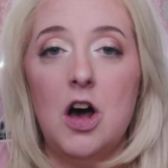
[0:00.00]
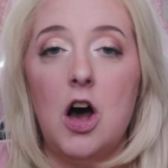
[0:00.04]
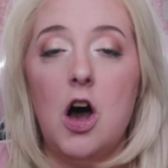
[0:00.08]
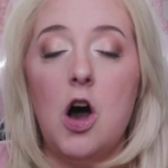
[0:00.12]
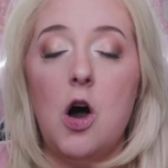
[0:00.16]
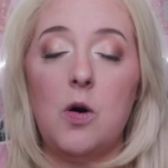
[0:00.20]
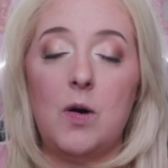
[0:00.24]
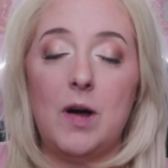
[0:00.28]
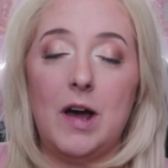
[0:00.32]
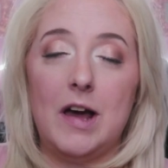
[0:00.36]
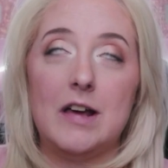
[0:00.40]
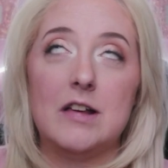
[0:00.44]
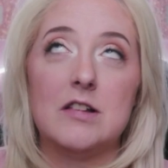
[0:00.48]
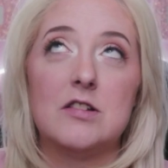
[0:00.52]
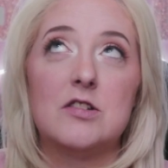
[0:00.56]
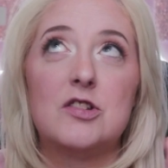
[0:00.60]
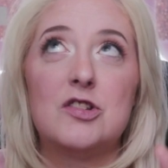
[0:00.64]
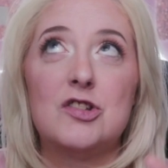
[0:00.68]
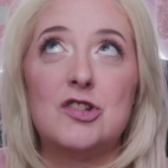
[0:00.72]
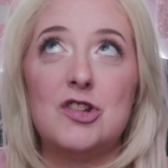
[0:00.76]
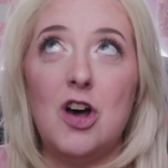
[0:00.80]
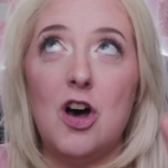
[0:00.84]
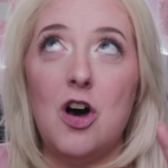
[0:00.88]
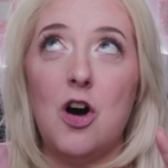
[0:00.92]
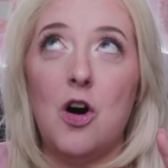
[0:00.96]
Okay,
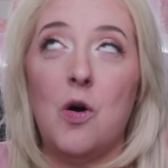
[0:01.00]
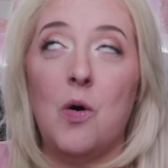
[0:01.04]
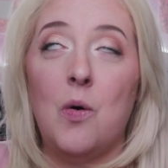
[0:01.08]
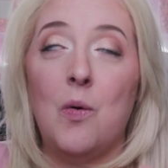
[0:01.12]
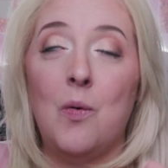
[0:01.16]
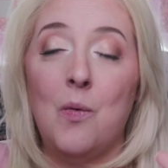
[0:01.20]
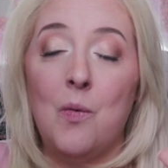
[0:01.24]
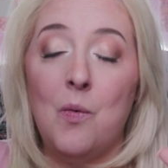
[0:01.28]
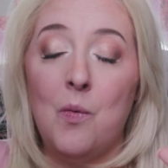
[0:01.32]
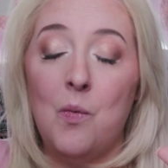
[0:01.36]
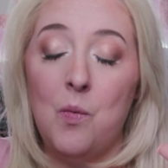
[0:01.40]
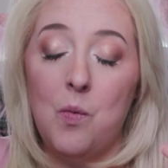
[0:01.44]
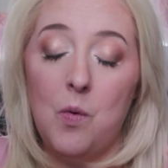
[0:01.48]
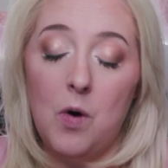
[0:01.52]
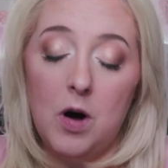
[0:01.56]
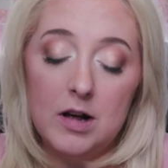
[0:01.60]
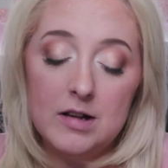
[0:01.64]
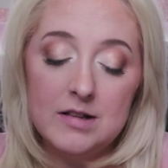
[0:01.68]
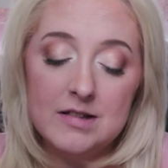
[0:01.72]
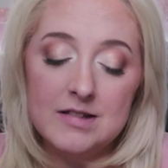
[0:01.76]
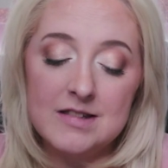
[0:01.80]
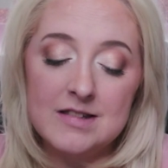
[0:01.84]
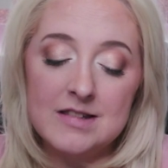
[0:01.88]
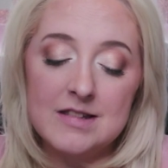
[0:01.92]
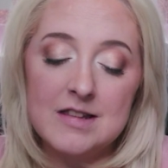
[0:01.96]
so
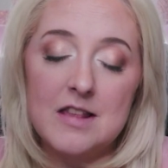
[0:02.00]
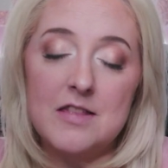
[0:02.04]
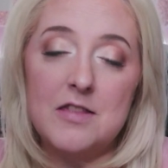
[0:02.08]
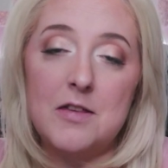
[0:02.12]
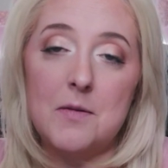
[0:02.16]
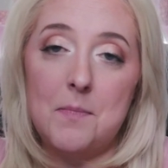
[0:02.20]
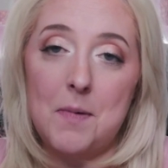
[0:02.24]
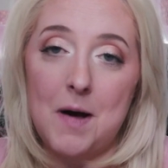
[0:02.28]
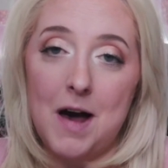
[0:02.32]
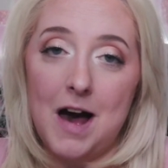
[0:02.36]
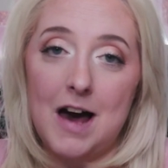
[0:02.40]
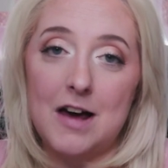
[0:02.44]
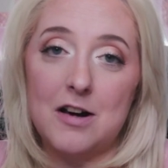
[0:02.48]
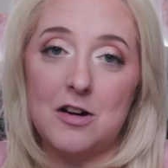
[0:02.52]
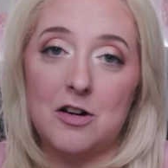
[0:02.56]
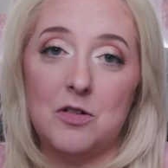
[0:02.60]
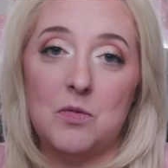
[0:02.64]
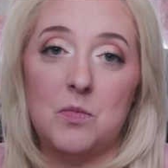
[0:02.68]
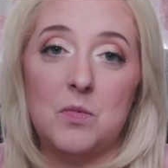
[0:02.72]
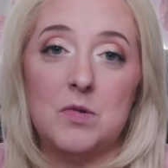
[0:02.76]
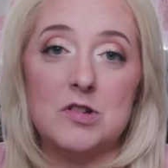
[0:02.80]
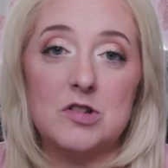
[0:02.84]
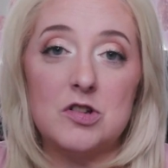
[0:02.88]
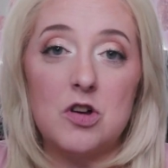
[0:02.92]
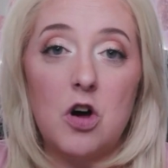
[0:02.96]
once the
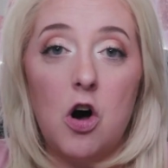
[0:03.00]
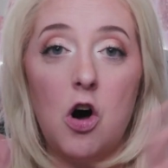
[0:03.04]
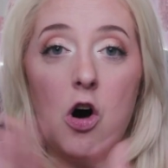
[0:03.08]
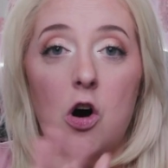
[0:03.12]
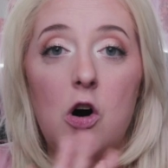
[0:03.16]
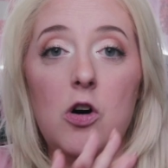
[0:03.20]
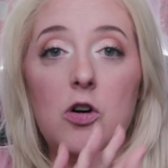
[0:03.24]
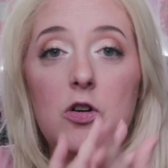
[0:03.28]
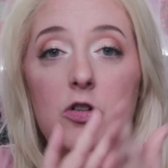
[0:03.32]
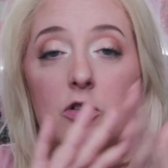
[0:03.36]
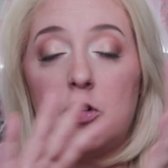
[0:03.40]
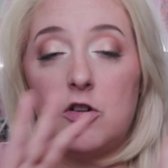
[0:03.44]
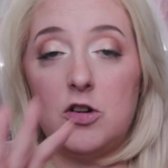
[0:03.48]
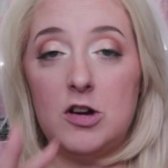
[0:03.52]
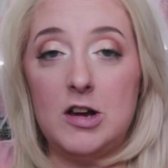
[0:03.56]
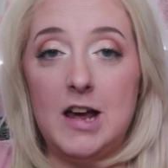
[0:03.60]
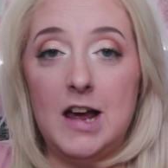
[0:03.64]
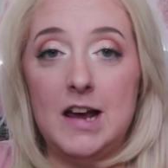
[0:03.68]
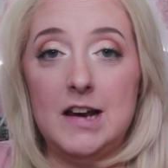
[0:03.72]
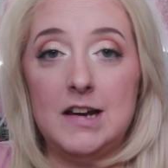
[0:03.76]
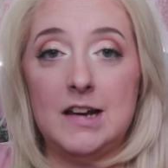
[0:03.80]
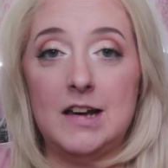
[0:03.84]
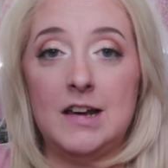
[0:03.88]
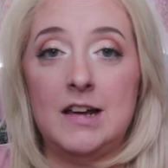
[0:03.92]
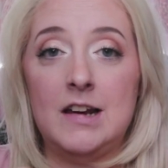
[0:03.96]
pattern was all
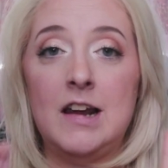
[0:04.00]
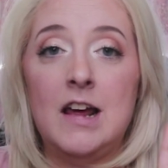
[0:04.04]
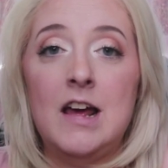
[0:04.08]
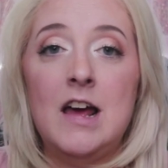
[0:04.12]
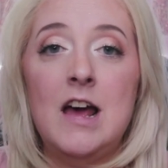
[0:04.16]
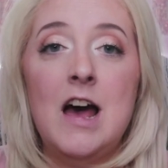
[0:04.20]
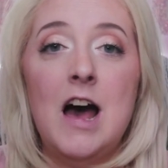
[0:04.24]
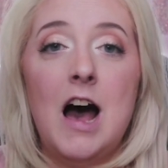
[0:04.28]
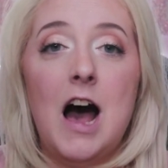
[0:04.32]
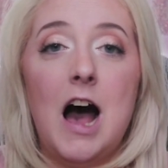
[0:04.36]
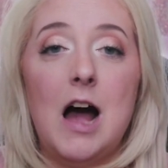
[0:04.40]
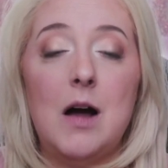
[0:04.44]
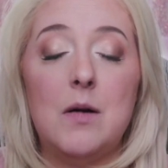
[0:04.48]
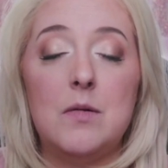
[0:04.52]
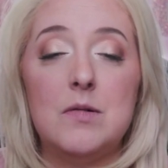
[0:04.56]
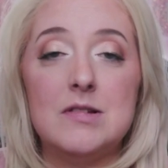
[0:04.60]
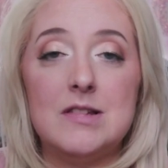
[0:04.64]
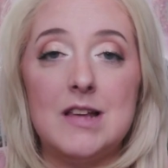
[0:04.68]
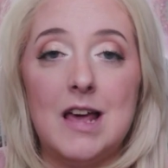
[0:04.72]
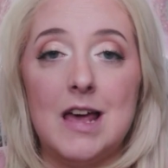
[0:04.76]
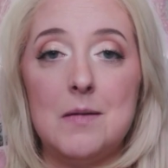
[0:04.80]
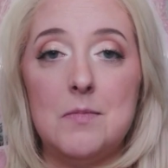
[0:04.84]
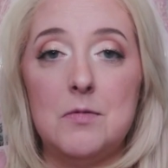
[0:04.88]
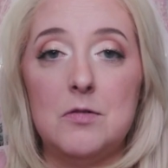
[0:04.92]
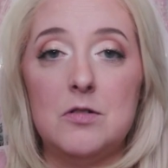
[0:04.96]
created, I
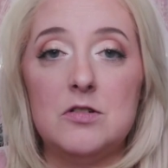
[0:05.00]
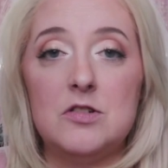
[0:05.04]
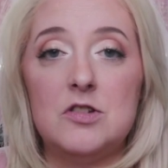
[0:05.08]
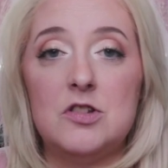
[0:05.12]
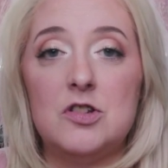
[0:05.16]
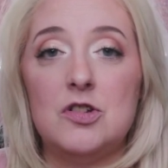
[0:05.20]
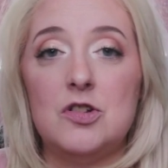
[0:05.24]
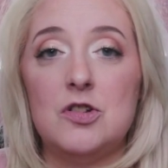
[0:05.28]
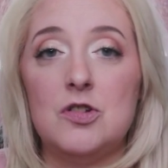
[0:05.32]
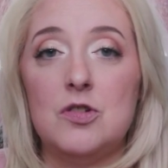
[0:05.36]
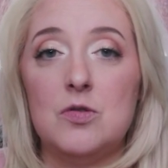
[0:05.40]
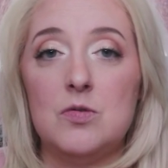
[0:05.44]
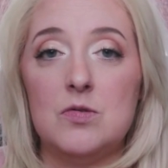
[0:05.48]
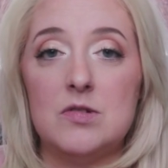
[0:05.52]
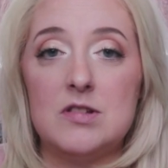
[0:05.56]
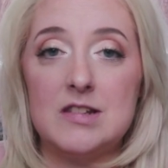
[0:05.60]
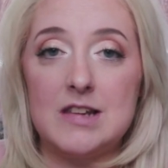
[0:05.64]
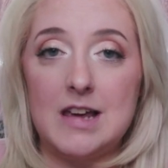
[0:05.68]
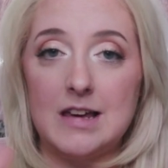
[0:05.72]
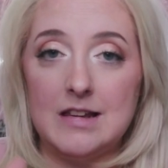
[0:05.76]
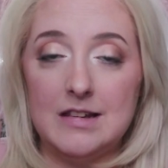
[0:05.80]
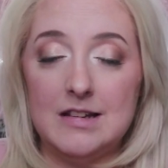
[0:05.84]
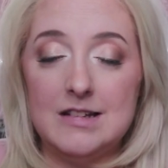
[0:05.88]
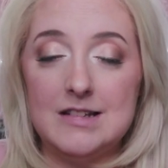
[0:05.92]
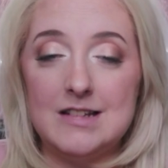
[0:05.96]
was able to
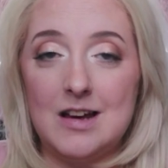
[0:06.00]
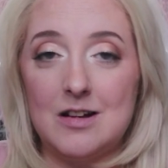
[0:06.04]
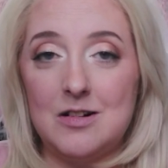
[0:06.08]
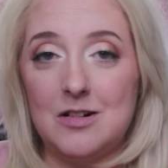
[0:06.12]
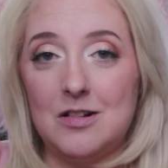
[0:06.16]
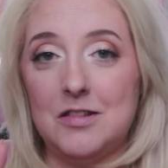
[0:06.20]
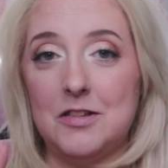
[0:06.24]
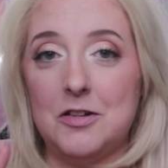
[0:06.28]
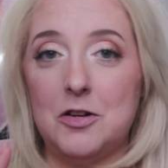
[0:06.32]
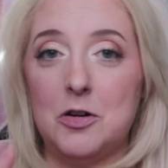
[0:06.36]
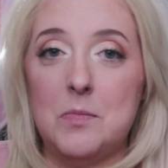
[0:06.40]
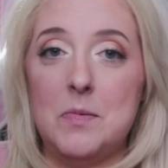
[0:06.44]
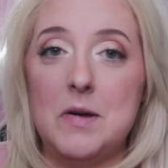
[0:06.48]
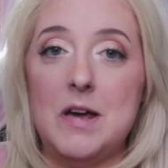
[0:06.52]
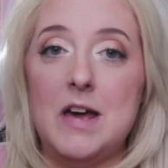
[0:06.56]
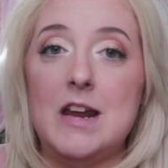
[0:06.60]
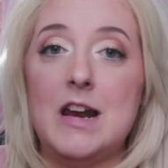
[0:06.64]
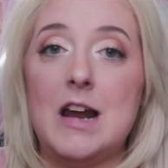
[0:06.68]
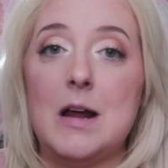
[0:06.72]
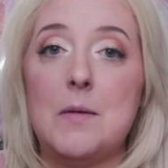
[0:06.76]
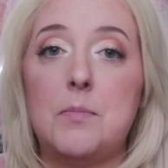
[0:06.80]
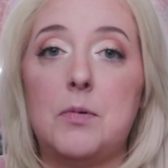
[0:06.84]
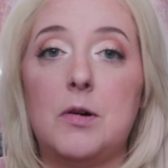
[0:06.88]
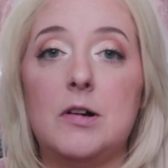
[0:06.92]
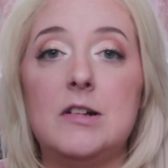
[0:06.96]
scale it down a little bit and
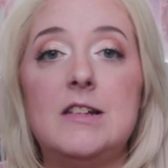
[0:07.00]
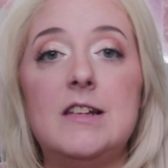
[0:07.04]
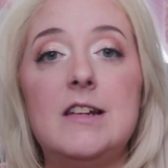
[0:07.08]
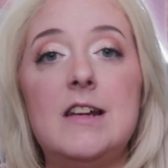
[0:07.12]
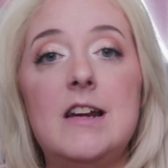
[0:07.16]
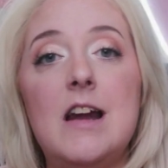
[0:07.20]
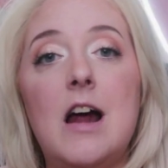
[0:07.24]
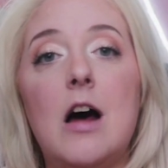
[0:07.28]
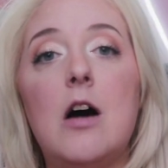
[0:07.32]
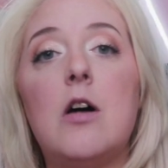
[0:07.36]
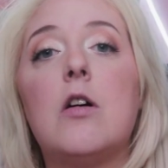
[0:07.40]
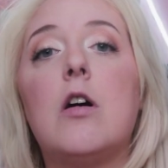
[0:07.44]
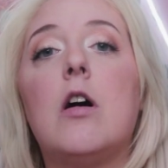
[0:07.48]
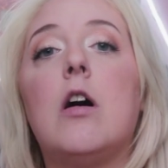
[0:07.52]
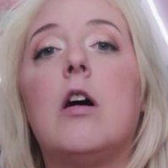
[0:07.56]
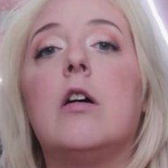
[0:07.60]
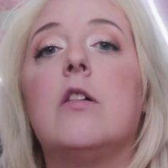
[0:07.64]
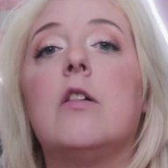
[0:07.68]
I printed it out on